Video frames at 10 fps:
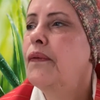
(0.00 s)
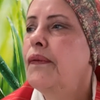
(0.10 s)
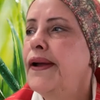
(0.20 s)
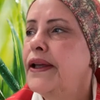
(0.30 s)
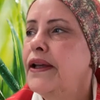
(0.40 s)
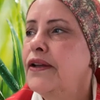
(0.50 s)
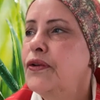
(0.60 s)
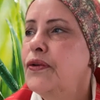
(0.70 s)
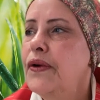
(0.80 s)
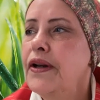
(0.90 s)
I can't
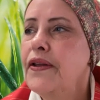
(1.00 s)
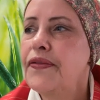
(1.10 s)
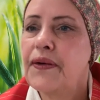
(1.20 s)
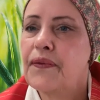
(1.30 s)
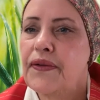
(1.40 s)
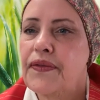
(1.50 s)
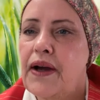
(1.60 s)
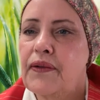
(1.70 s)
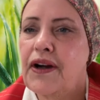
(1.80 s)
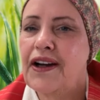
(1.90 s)
do anything
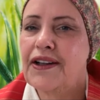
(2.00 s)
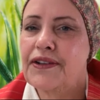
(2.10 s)
without God